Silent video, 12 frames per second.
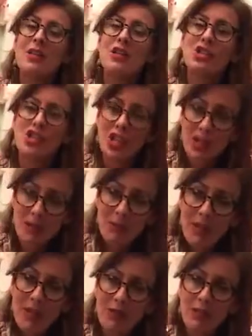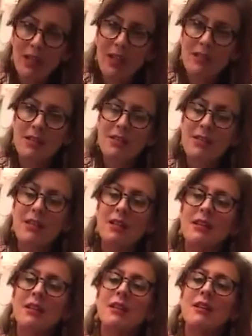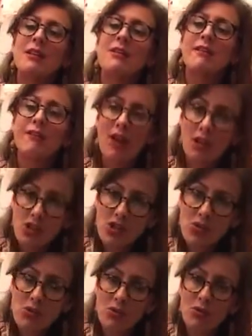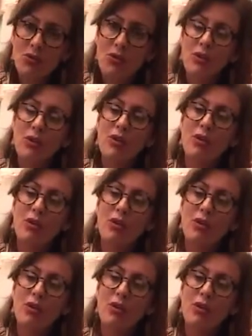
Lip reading: check your bearings, find your truth,